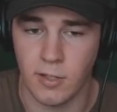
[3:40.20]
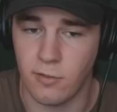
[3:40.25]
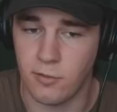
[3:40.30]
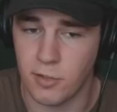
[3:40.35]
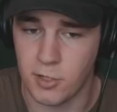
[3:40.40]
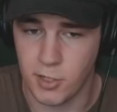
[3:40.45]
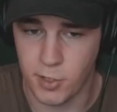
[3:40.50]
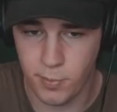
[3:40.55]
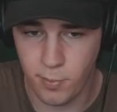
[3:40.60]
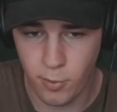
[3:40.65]
the
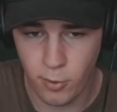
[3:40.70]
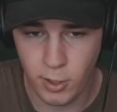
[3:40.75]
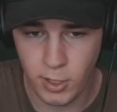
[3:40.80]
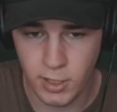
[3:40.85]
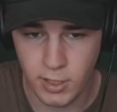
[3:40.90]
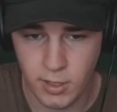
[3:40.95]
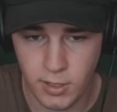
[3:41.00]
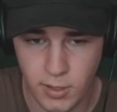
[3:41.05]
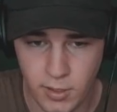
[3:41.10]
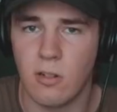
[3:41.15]
first
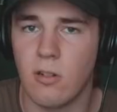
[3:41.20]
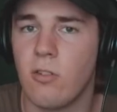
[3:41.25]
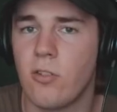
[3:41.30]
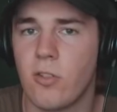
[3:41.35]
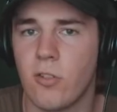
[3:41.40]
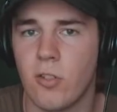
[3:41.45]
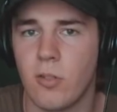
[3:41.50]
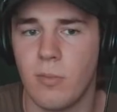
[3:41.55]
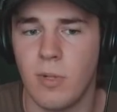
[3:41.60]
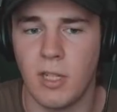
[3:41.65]
point.
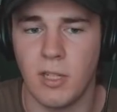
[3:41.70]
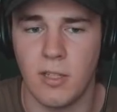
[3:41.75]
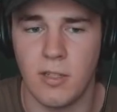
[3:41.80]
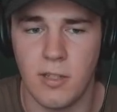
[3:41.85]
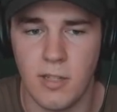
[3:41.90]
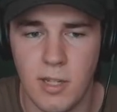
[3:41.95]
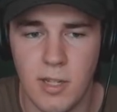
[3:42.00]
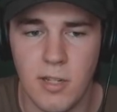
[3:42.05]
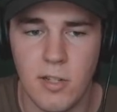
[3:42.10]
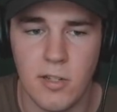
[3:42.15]
Also to make
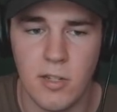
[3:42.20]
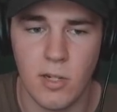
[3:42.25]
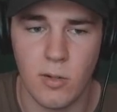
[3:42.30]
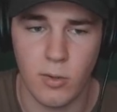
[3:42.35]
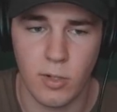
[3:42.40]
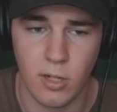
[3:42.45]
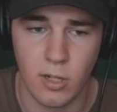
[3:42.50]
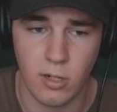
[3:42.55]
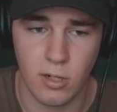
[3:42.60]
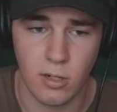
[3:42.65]
this
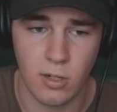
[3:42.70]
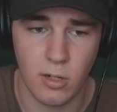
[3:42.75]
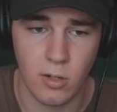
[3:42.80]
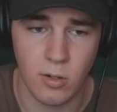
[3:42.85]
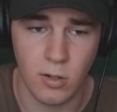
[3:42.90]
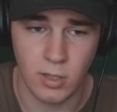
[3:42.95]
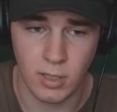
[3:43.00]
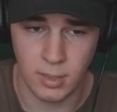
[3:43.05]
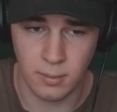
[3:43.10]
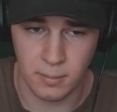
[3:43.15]
easier, we're gonna
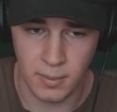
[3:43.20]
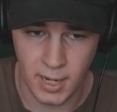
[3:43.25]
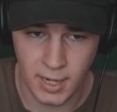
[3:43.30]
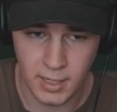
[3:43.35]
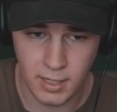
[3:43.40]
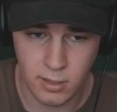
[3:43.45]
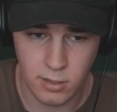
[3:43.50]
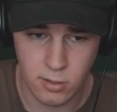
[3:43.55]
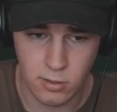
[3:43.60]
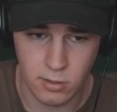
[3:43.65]
go on the
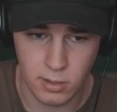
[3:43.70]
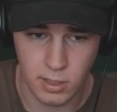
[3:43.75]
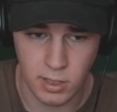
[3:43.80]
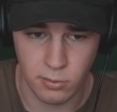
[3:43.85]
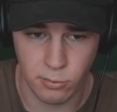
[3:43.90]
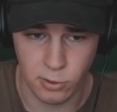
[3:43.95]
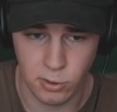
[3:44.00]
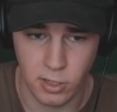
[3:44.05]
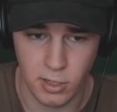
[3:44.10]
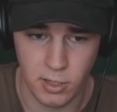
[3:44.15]
magnet tool
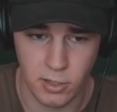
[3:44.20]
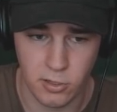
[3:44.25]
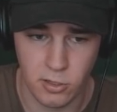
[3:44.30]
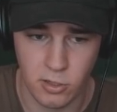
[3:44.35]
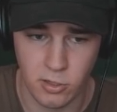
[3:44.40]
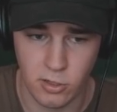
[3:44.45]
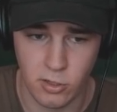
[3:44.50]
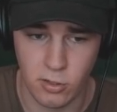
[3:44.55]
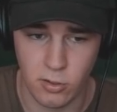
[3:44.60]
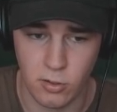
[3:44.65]
and we're gonna
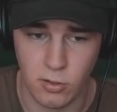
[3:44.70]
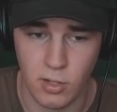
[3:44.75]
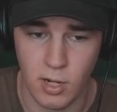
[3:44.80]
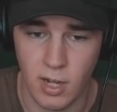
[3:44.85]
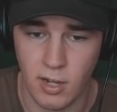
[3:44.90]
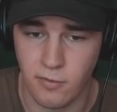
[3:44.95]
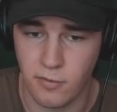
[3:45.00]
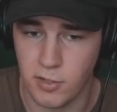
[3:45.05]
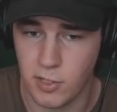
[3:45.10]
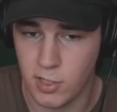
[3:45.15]
change it to
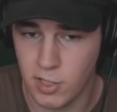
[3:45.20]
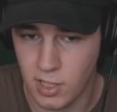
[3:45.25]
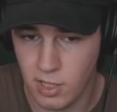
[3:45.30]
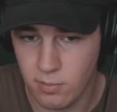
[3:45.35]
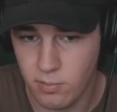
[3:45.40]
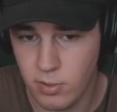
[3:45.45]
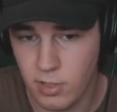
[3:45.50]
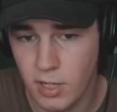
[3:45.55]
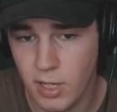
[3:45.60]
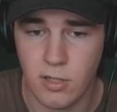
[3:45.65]
half a
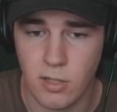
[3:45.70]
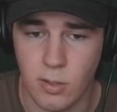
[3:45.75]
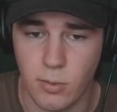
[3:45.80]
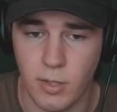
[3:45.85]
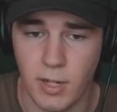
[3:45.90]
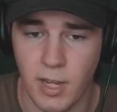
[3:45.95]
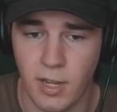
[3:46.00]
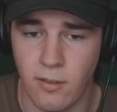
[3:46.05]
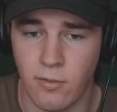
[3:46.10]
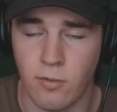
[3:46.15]
step so
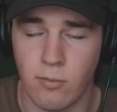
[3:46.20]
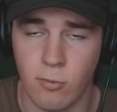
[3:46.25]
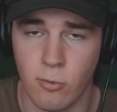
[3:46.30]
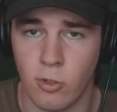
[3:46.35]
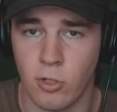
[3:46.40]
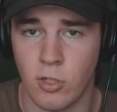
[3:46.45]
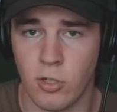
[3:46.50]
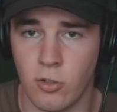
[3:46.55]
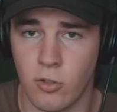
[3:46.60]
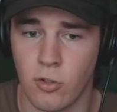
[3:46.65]
we have
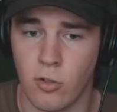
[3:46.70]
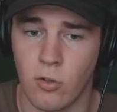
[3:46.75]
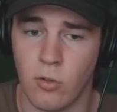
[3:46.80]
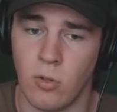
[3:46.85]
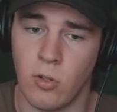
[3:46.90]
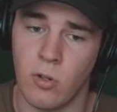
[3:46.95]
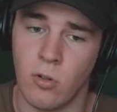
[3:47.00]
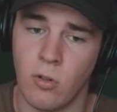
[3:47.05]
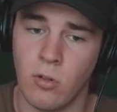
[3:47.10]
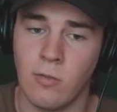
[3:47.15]
more
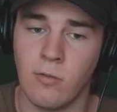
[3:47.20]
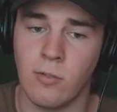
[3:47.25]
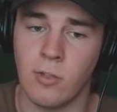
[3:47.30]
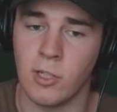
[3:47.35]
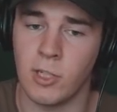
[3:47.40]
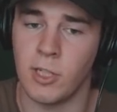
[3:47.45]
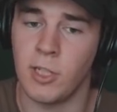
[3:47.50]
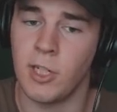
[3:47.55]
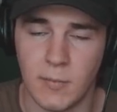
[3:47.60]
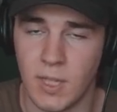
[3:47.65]
control
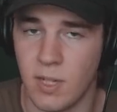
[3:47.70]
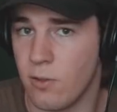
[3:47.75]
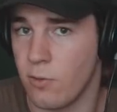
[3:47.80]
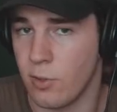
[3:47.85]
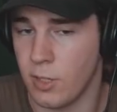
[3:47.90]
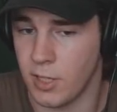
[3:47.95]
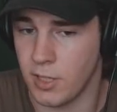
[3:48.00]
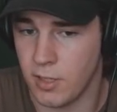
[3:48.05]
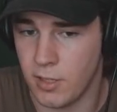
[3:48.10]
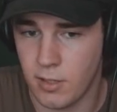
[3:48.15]
over the
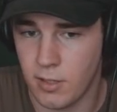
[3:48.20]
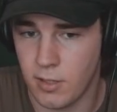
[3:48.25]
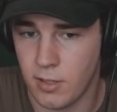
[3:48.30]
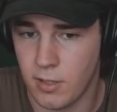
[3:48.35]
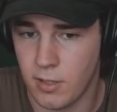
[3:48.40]
grid.